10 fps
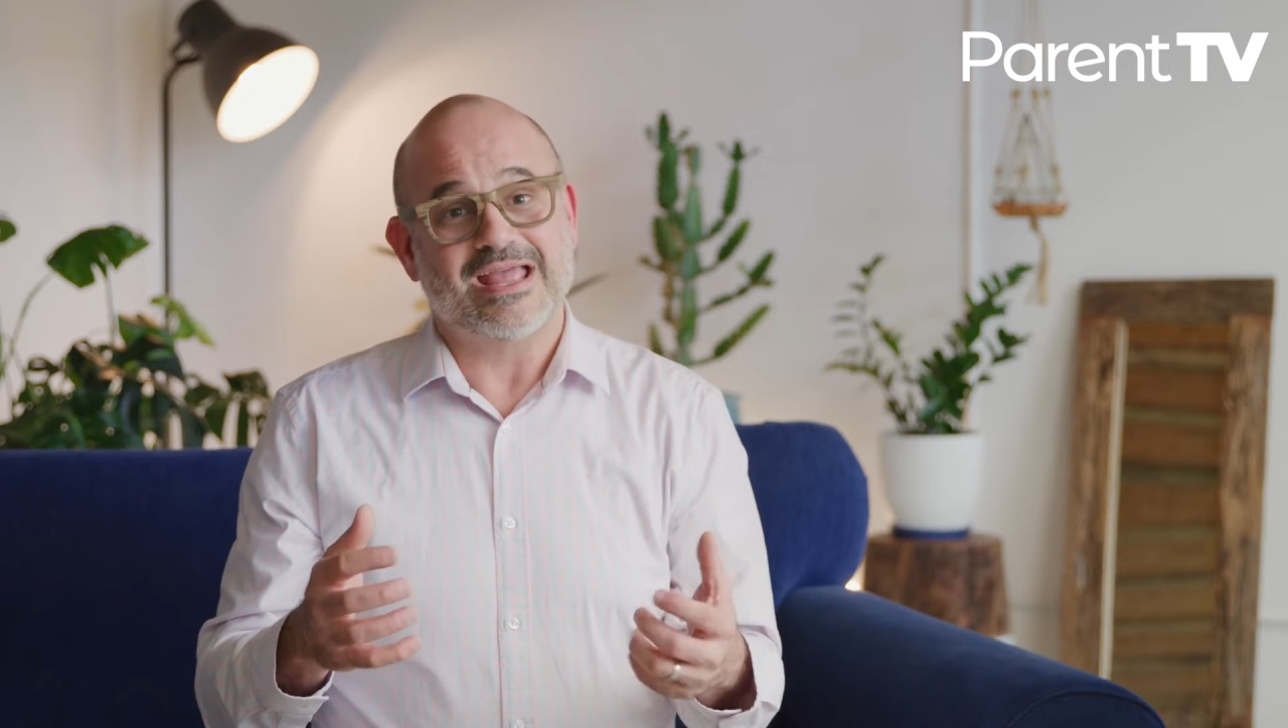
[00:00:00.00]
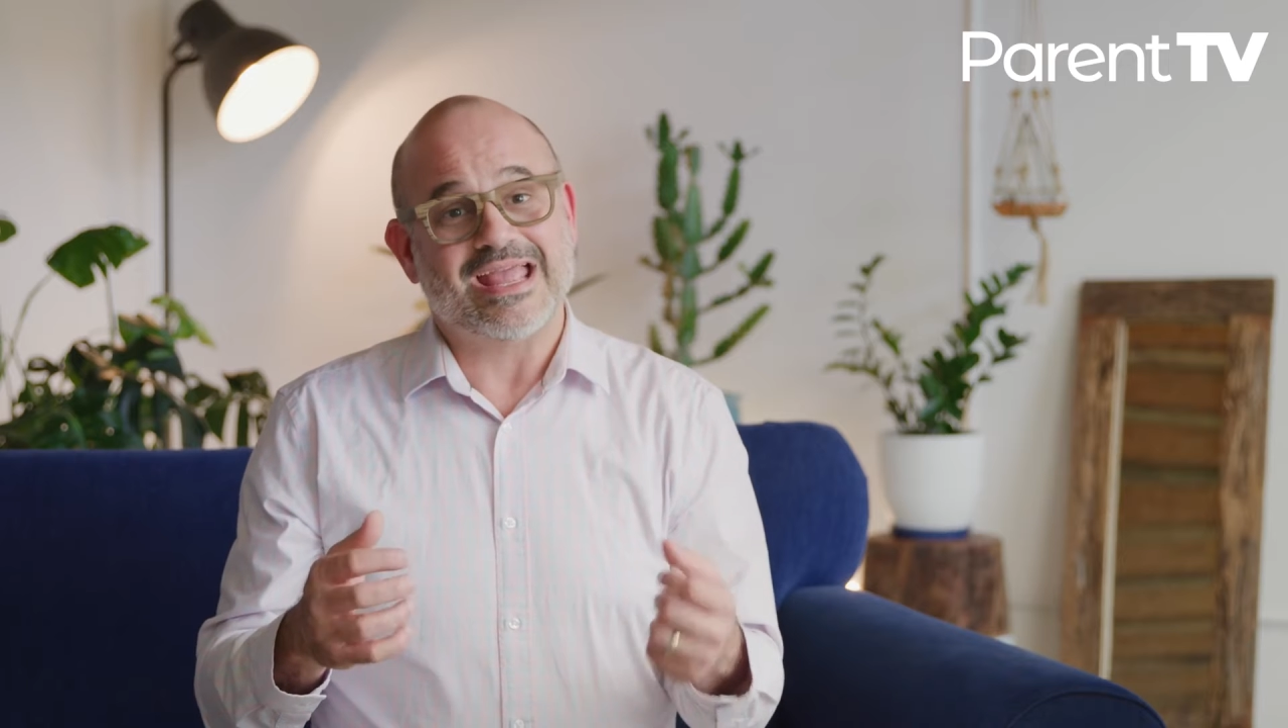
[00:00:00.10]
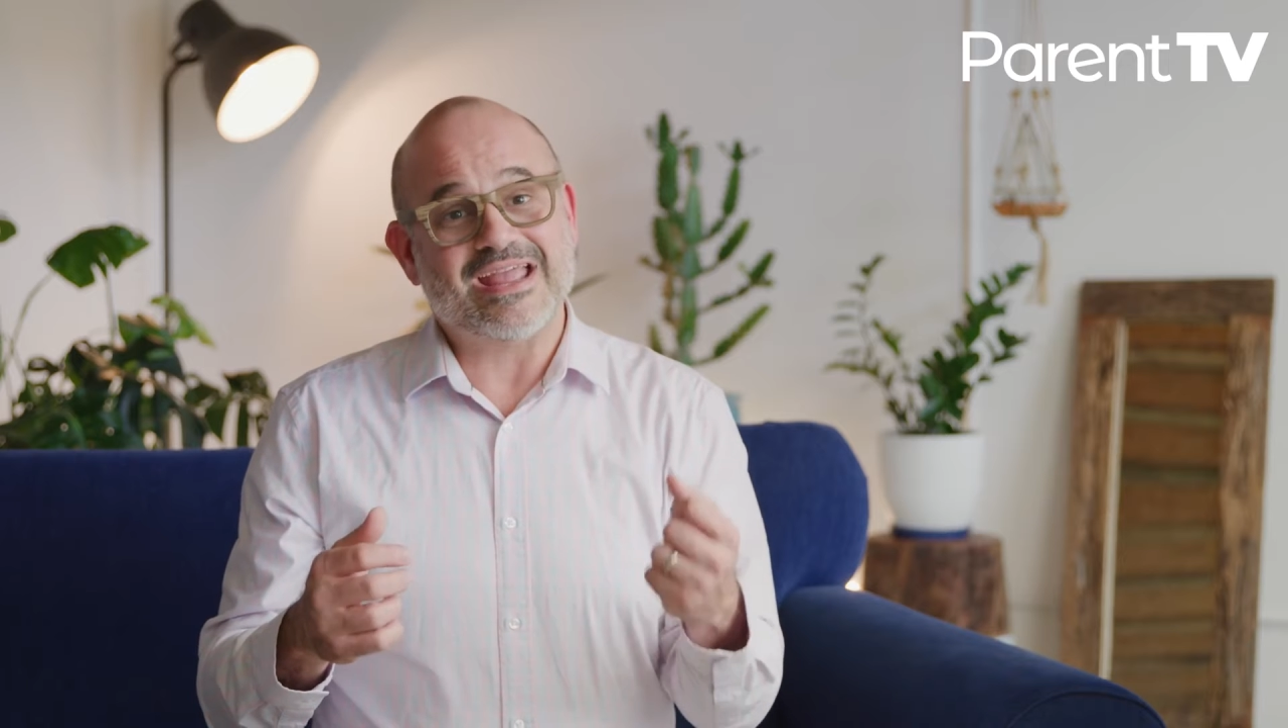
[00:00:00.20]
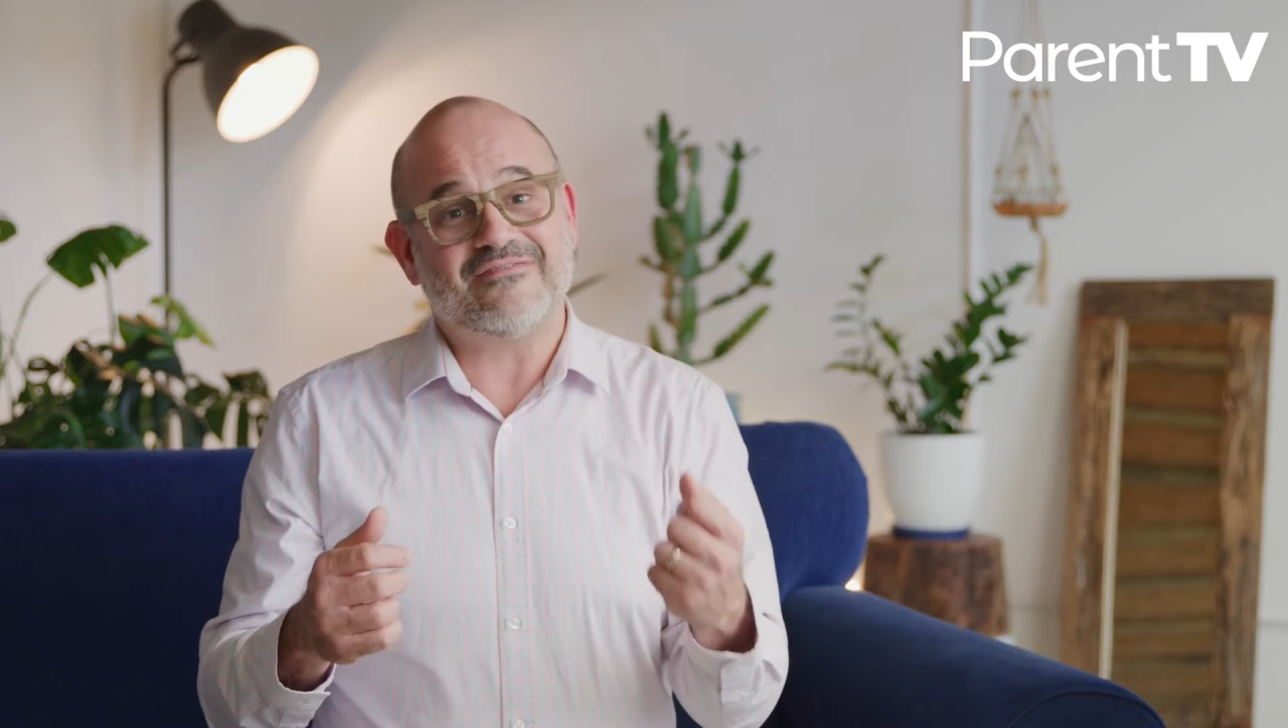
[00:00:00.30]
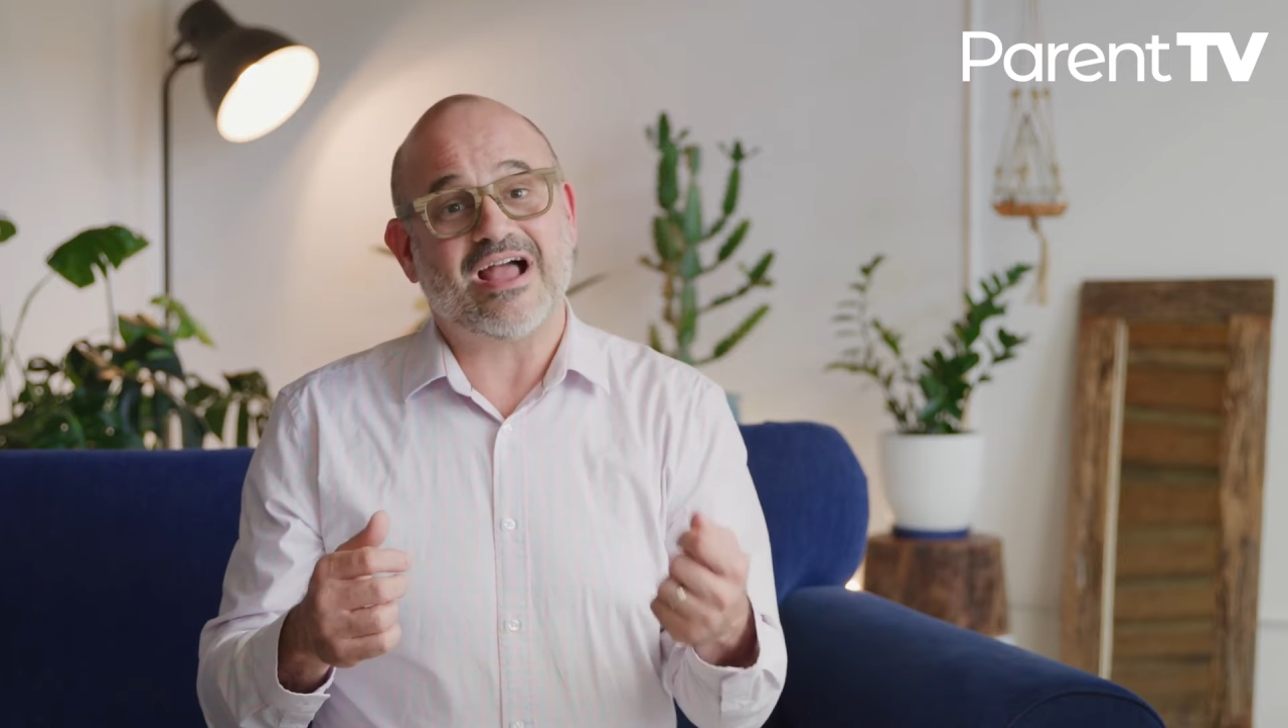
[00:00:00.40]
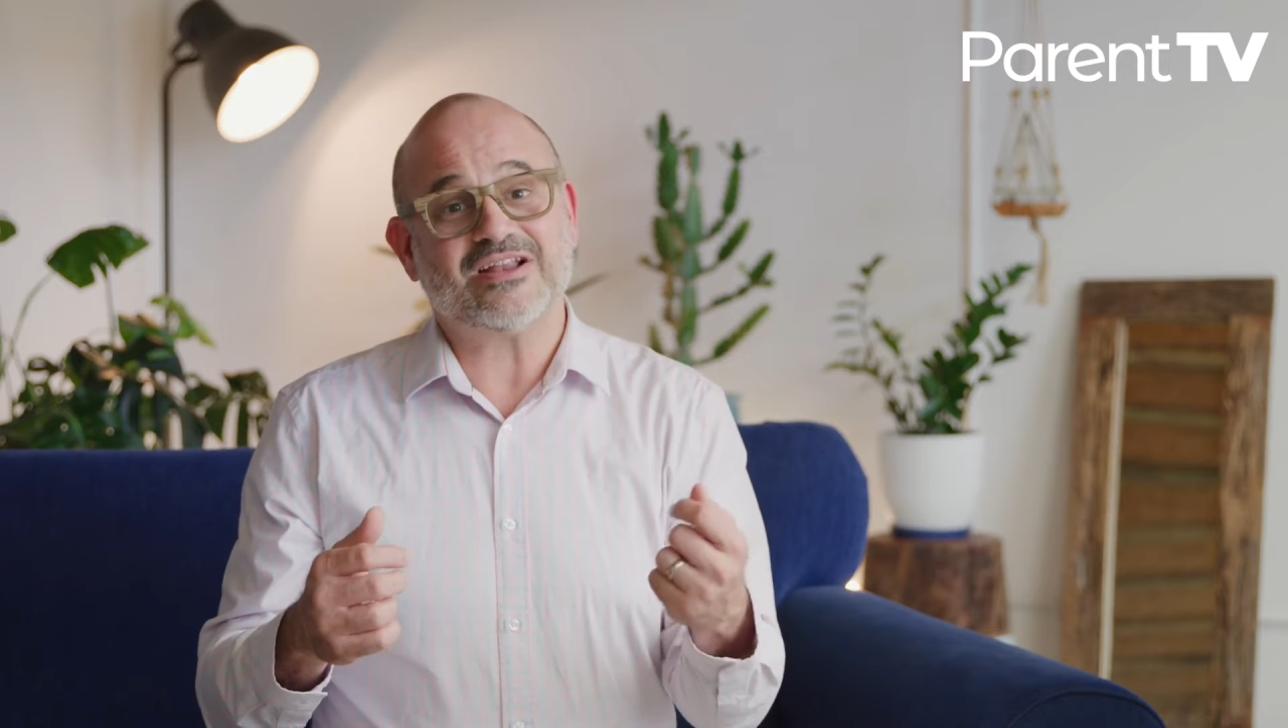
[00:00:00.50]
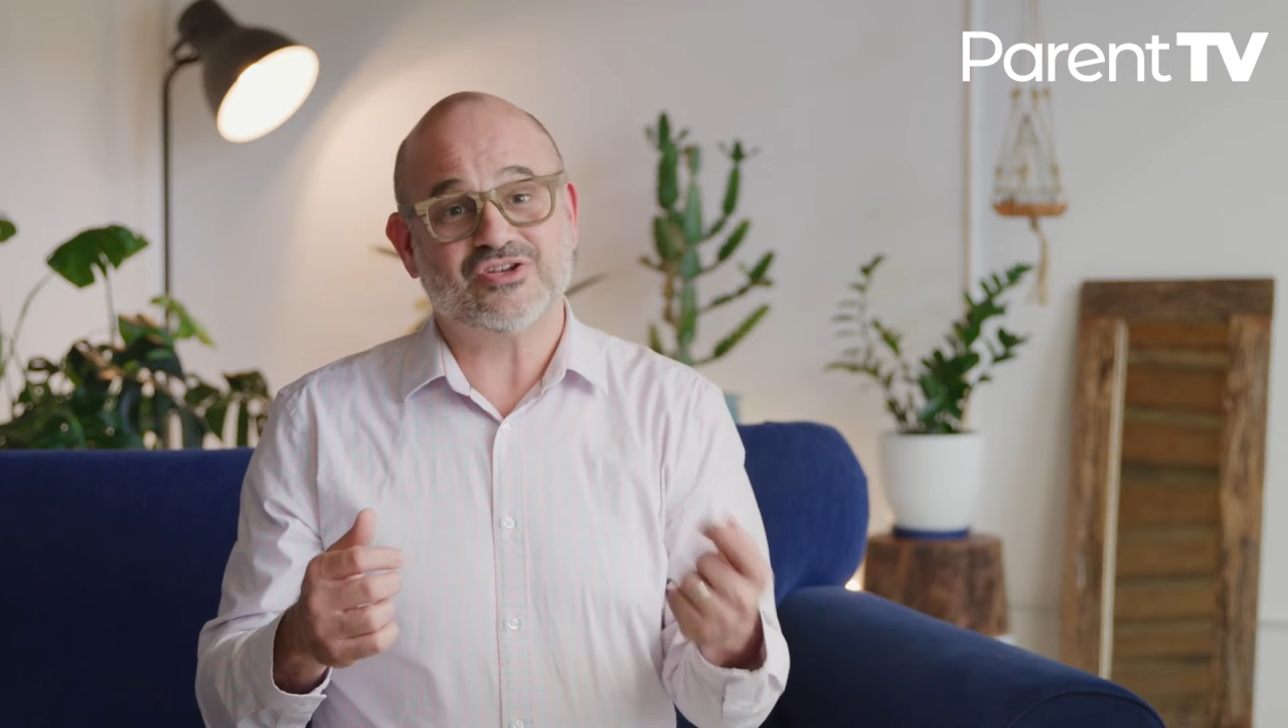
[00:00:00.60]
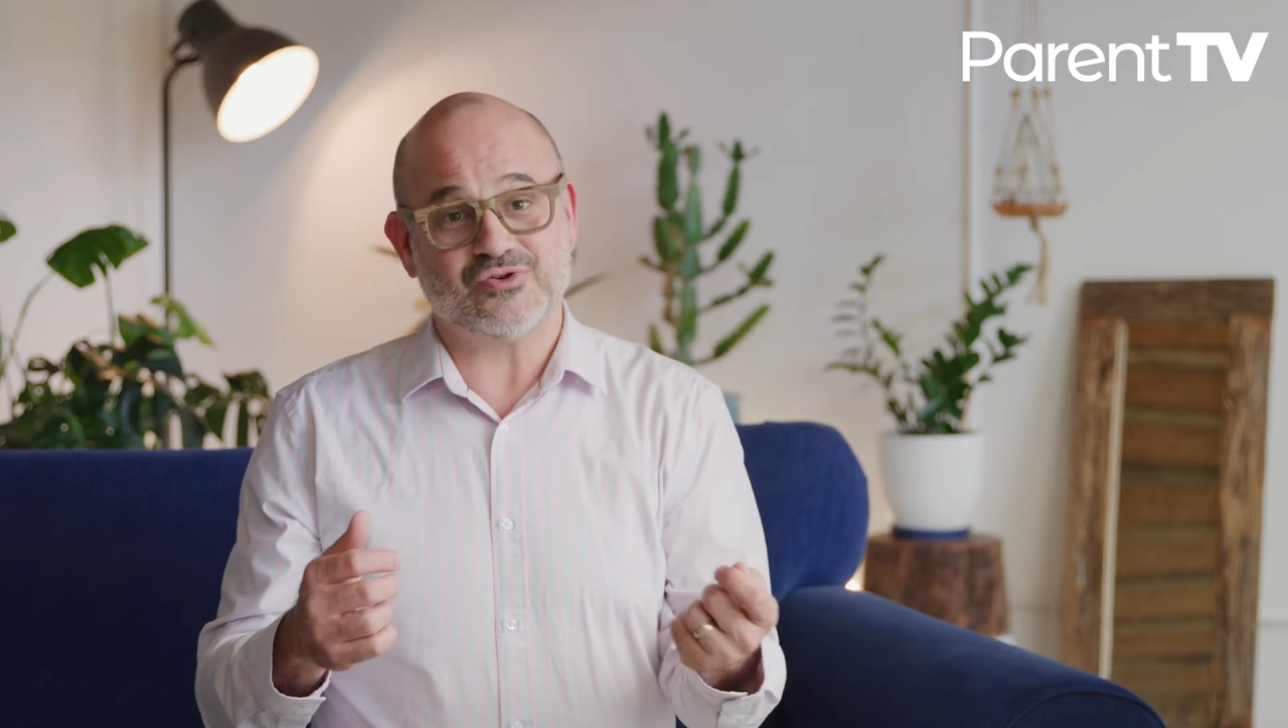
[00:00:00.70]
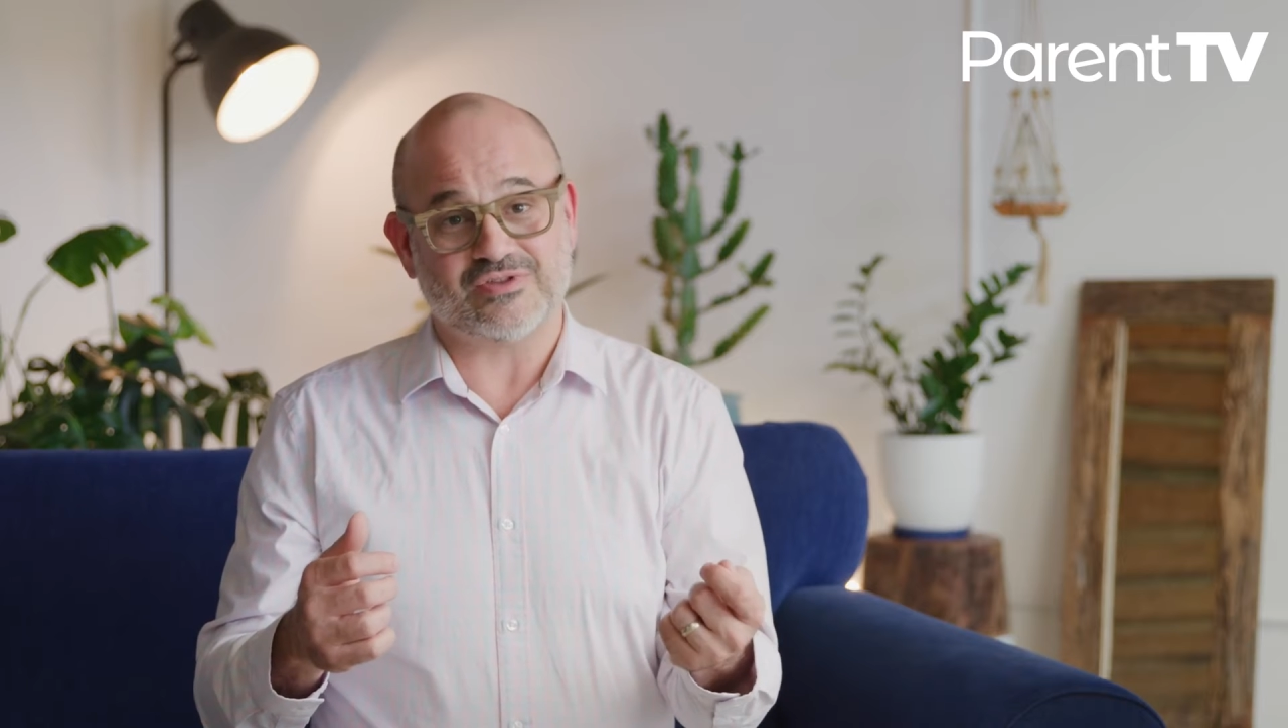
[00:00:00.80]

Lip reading: If I do